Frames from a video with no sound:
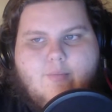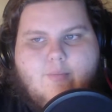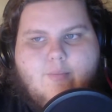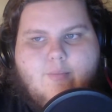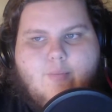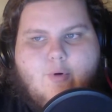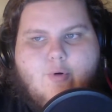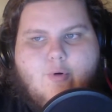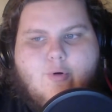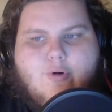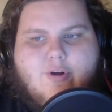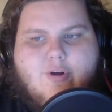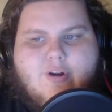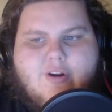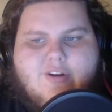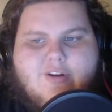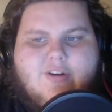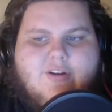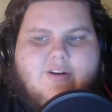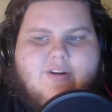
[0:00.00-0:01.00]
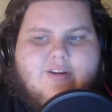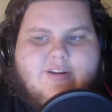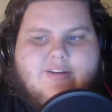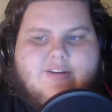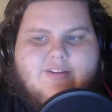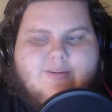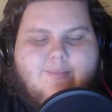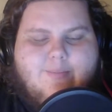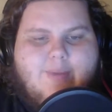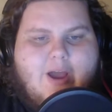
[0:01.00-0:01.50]
more
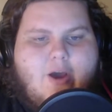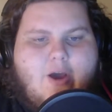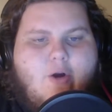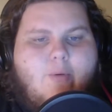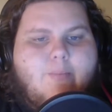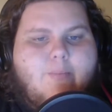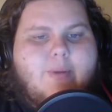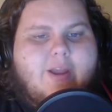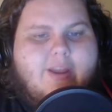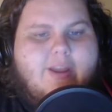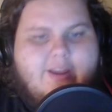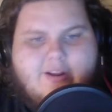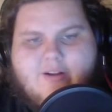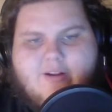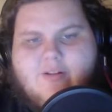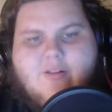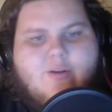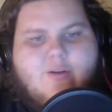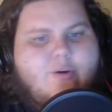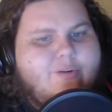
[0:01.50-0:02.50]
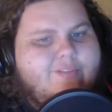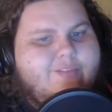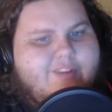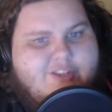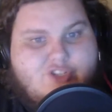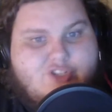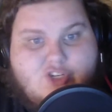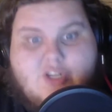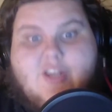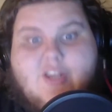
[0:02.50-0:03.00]
is about Piccolo,
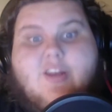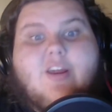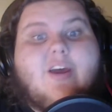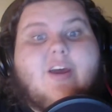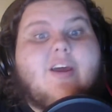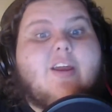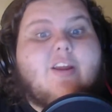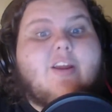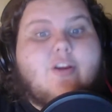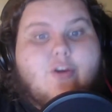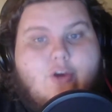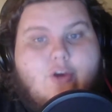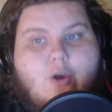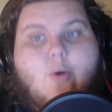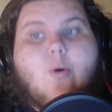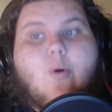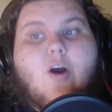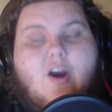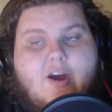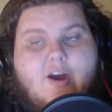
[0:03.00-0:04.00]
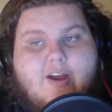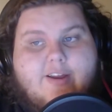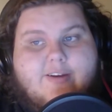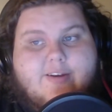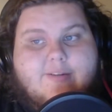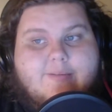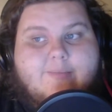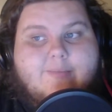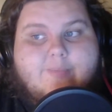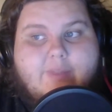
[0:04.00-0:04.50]
Vegeta, and Gohan,
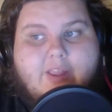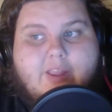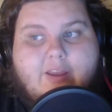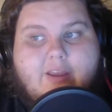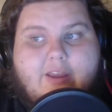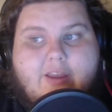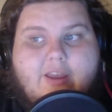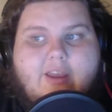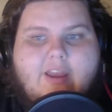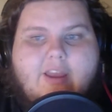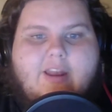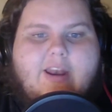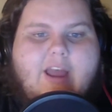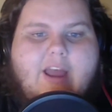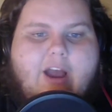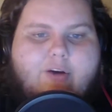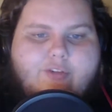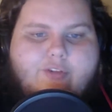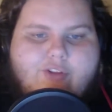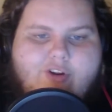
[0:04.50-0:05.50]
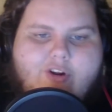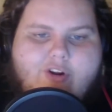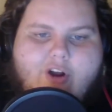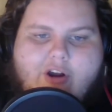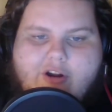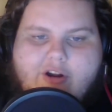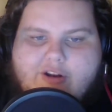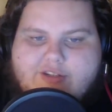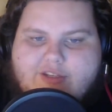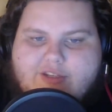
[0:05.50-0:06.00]
and how their
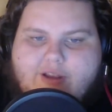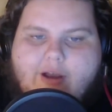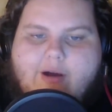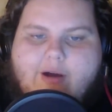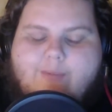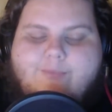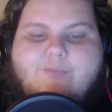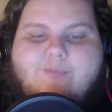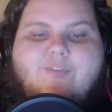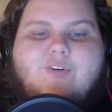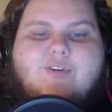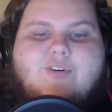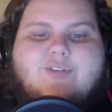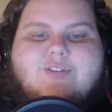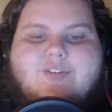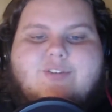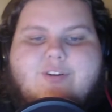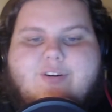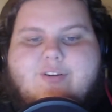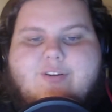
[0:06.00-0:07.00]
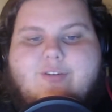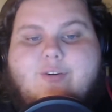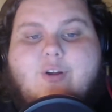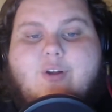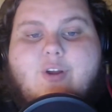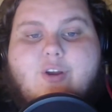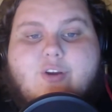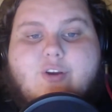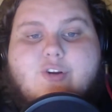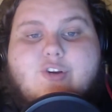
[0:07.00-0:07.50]
arcs come full circle.
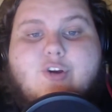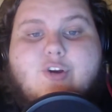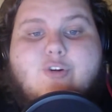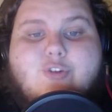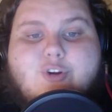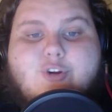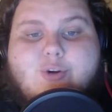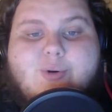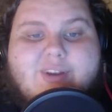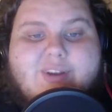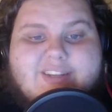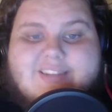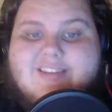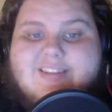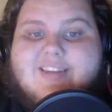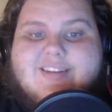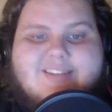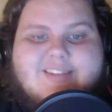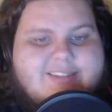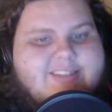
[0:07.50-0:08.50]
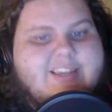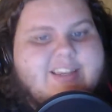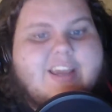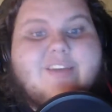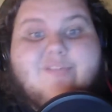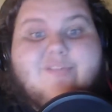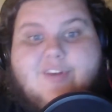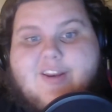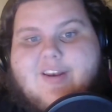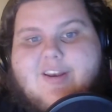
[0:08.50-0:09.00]
Goku is this
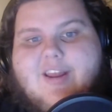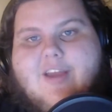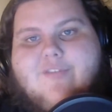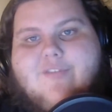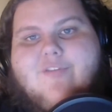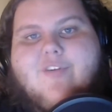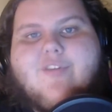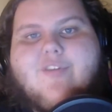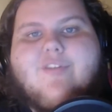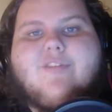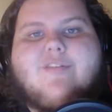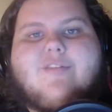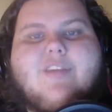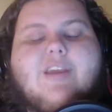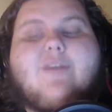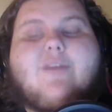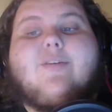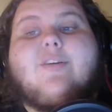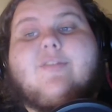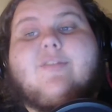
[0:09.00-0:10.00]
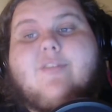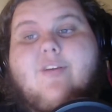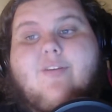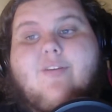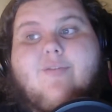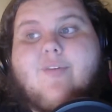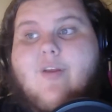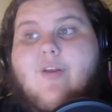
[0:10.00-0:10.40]
safety net for the series of,